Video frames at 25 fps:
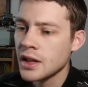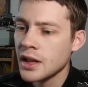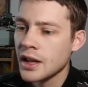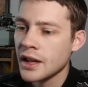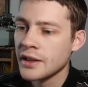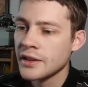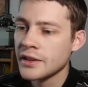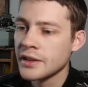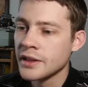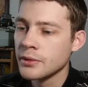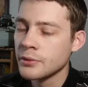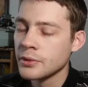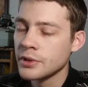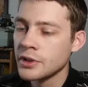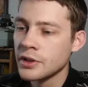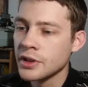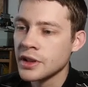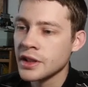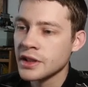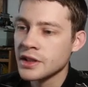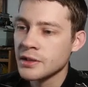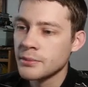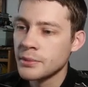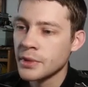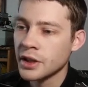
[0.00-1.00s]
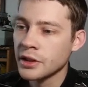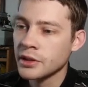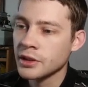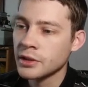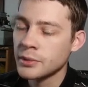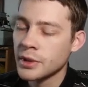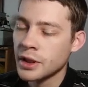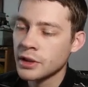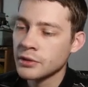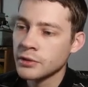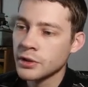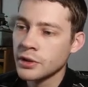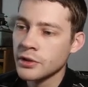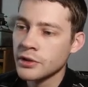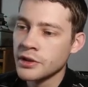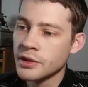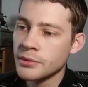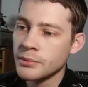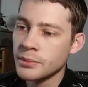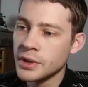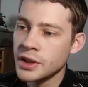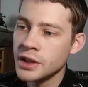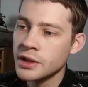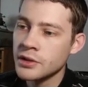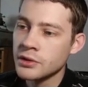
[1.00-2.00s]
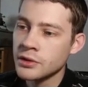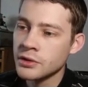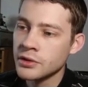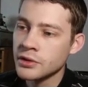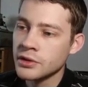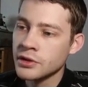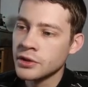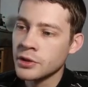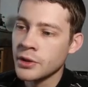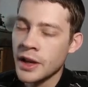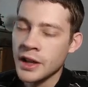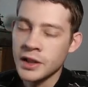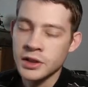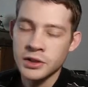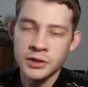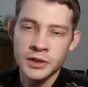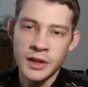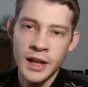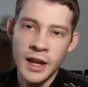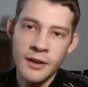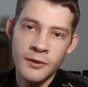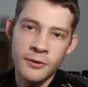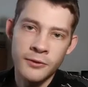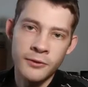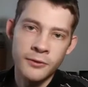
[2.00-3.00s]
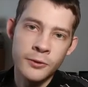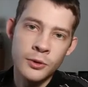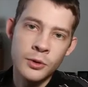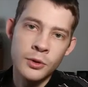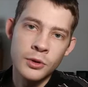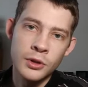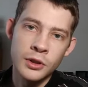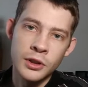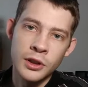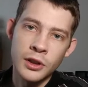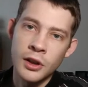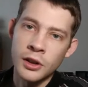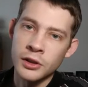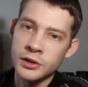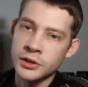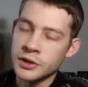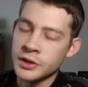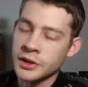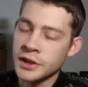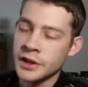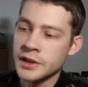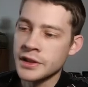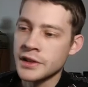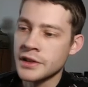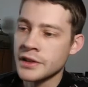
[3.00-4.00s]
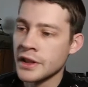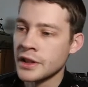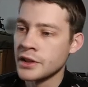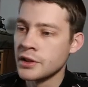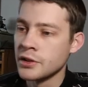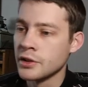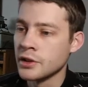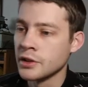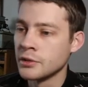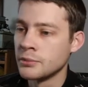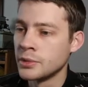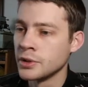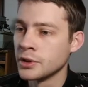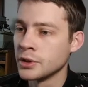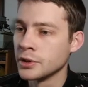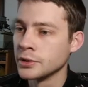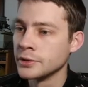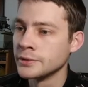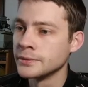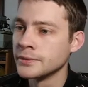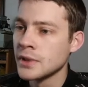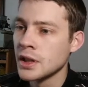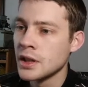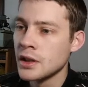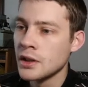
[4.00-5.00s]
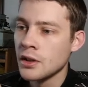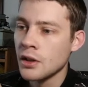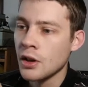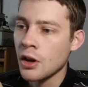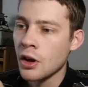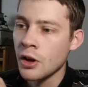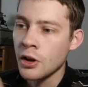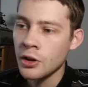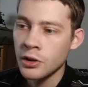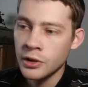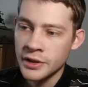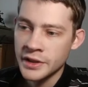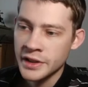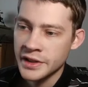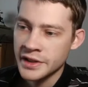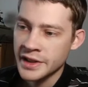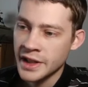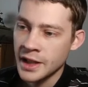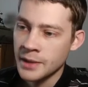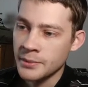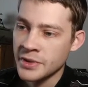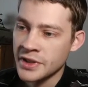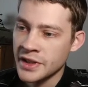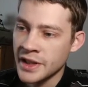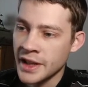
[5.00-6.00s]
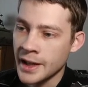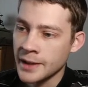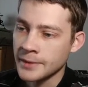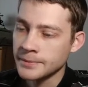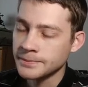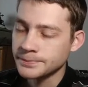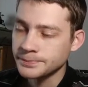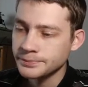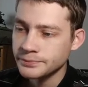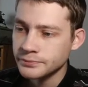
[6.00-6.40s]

And then when you get to Marilyn Monroe and the Beatles, you actually have four alternates that you could build, all in the same set.